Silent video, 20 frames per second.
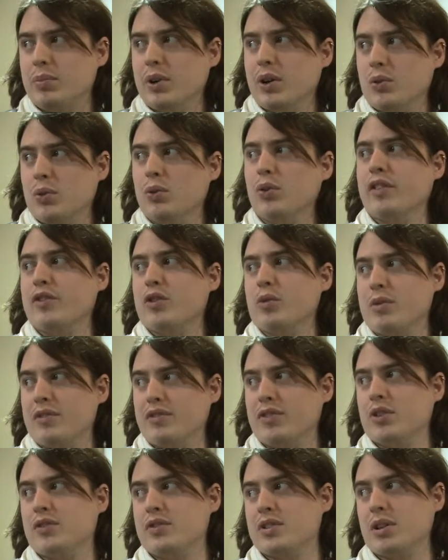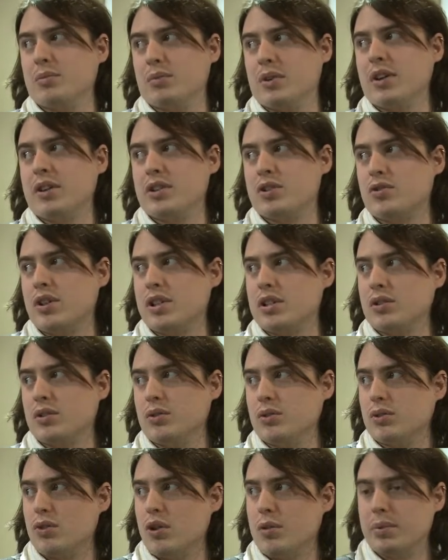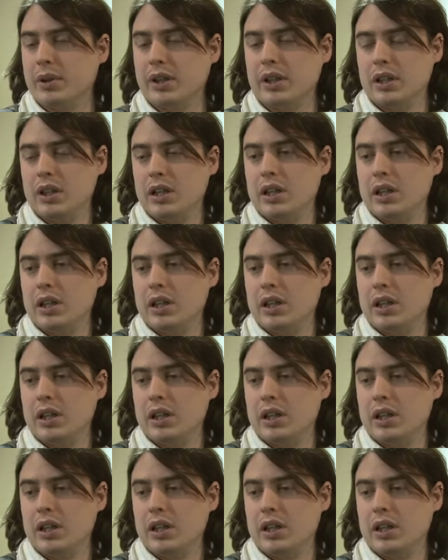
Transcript: but all of them involve some kind of stretching or cropping.